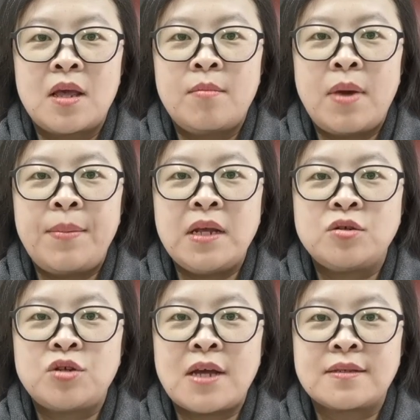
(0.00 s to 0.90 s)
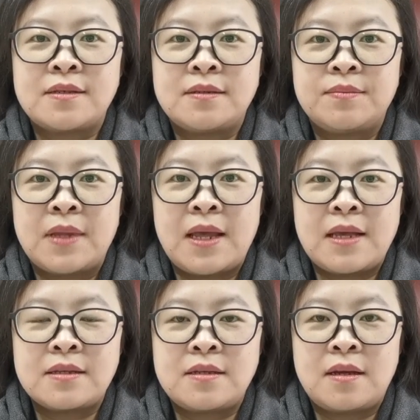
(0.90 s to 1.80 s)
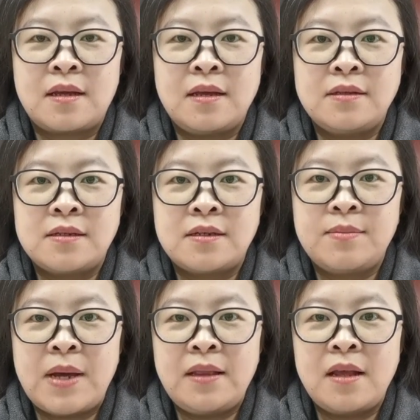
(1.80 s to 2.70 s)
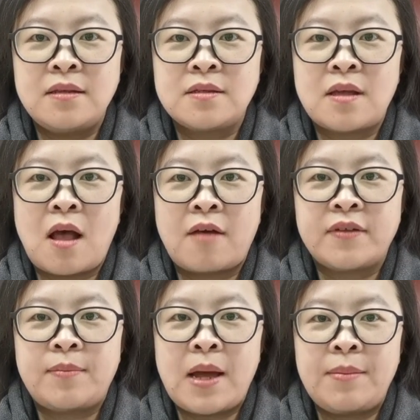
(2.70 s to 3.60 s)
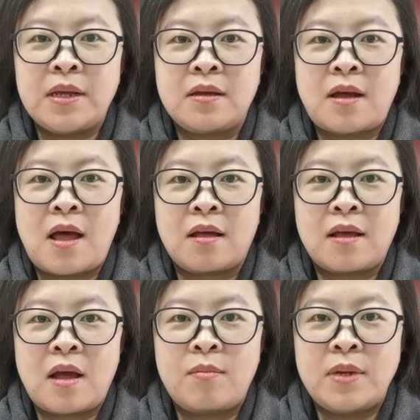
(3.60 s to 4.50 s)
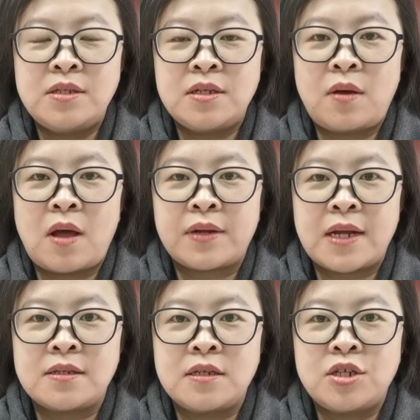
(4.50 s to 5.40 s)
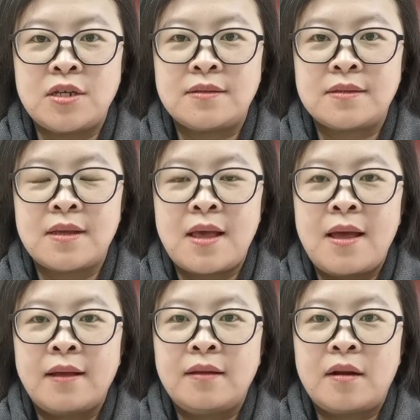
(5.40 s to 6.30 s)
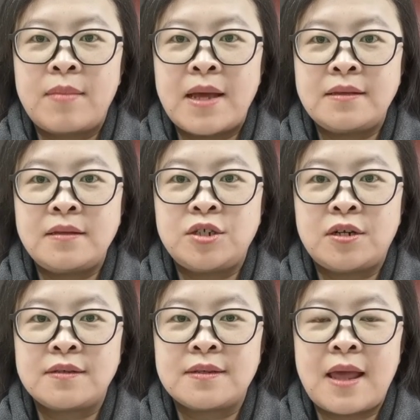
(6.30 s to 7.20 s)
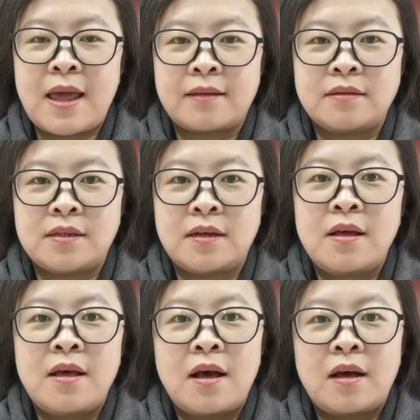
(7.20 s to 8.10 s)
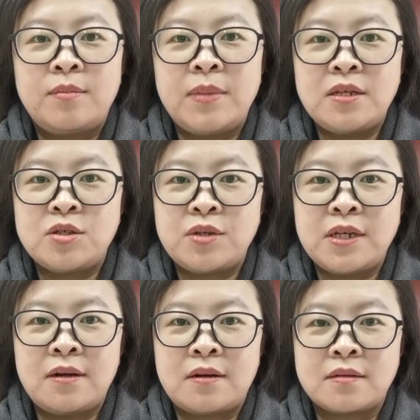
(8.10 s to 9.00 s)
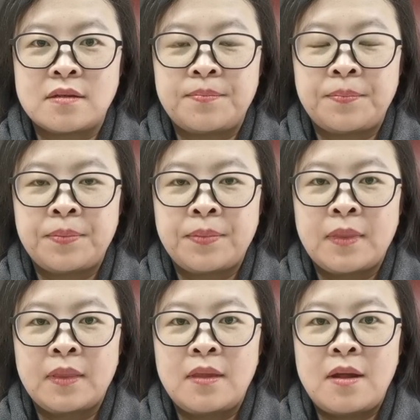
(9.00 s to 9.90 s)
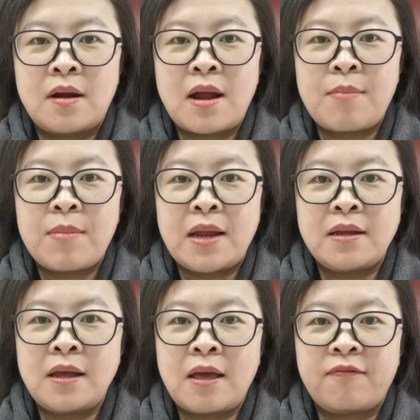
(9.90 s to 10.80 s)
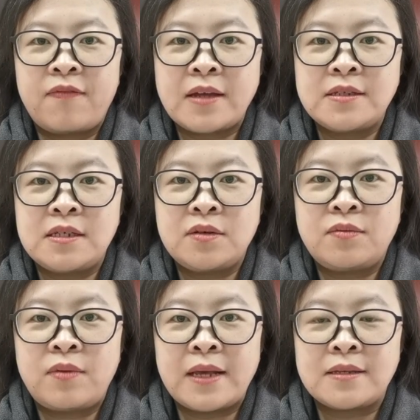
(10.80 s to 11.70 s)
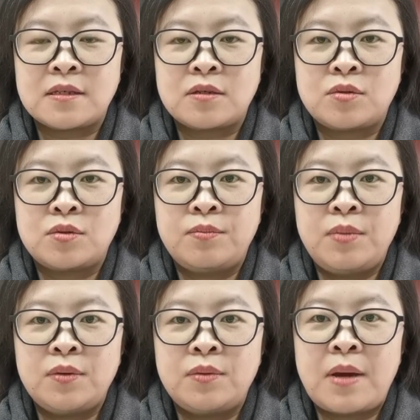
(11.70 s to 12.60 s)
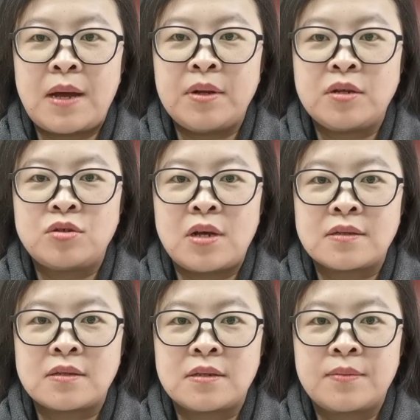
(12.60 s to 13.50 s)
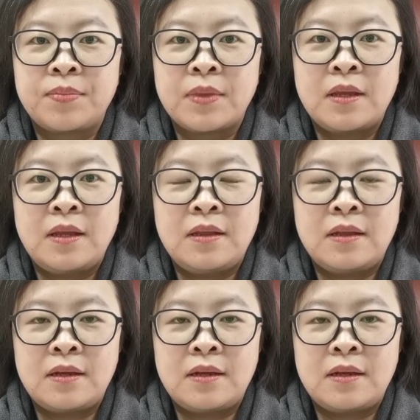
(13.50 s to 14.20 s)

Public trust is the interdependence of the public on governmental organizations, their managers and administrators. There are many effective ways to build public trust in